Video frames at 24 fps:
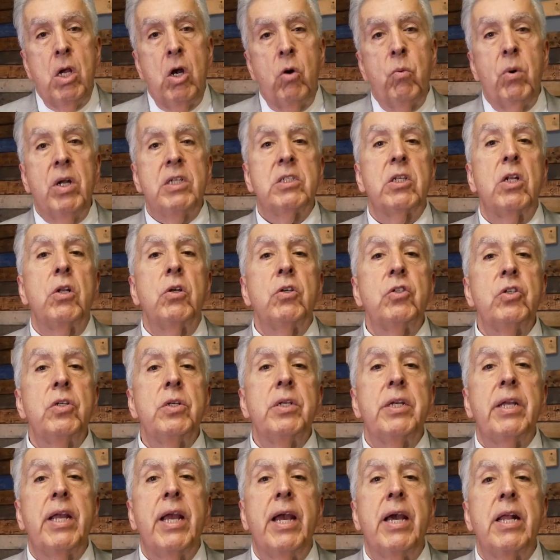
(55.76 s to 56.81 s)
A
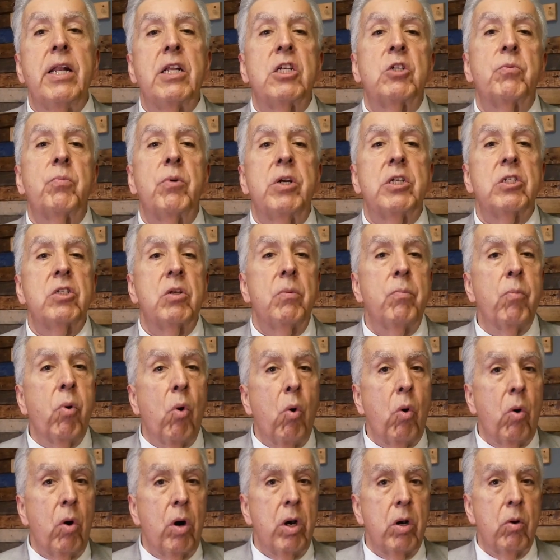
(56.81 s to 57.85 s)
resolution can express
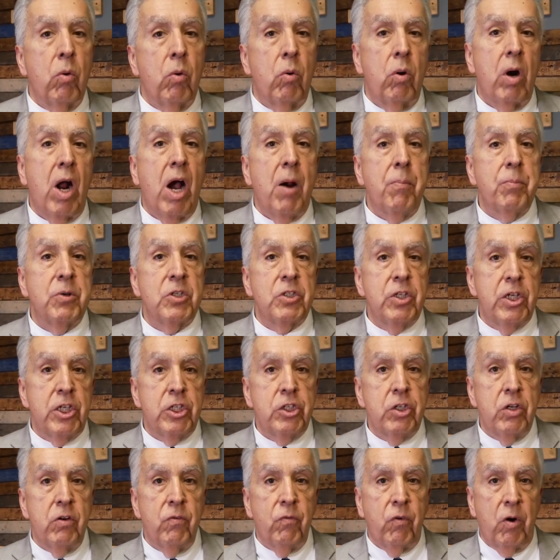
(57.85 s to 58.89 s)
support or
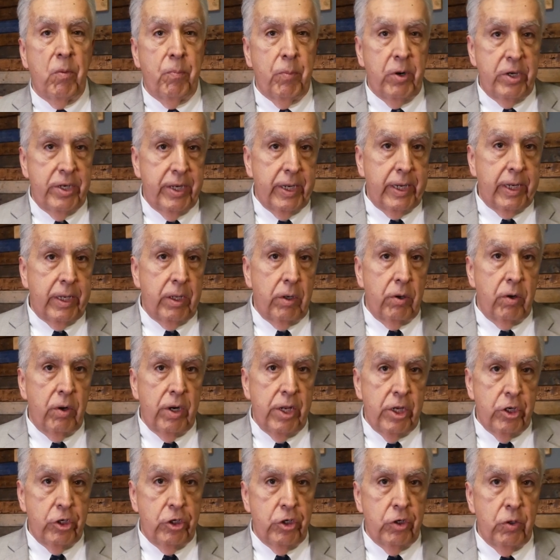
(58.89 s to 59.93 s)
opposition for a particular
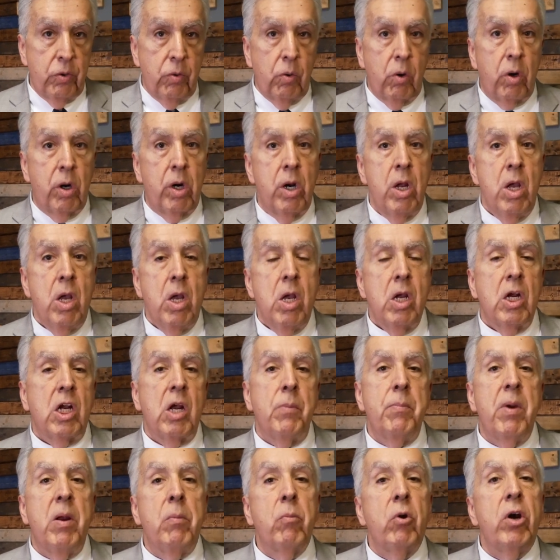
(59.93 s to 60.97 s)
issue or
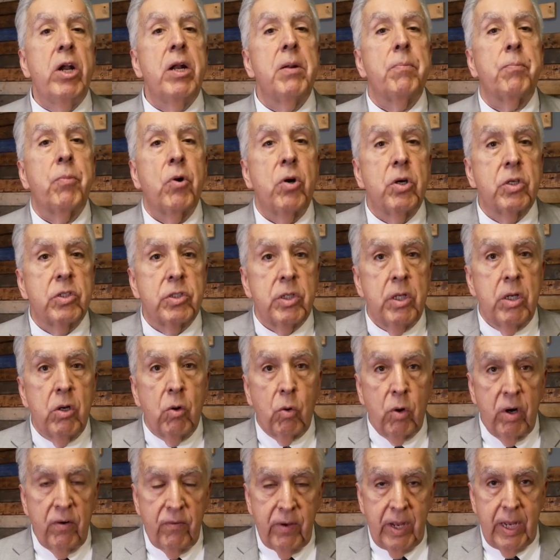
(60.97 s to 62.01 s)
commemorate a person
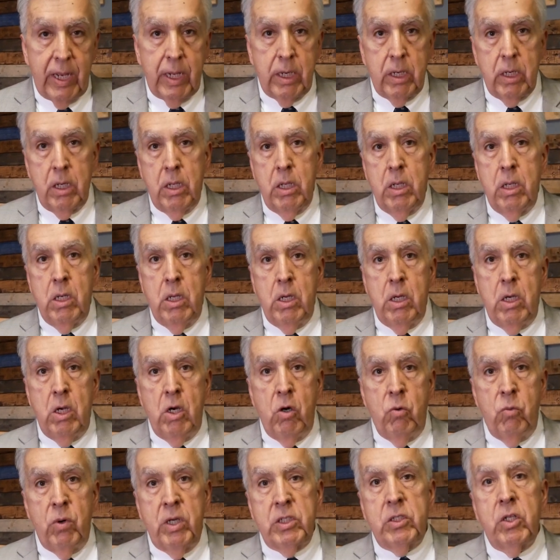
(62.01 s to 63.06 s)
or event.
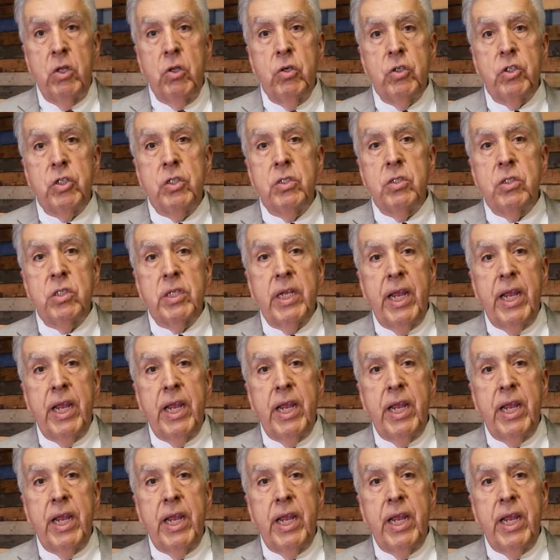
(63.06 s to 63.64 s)
Resolutions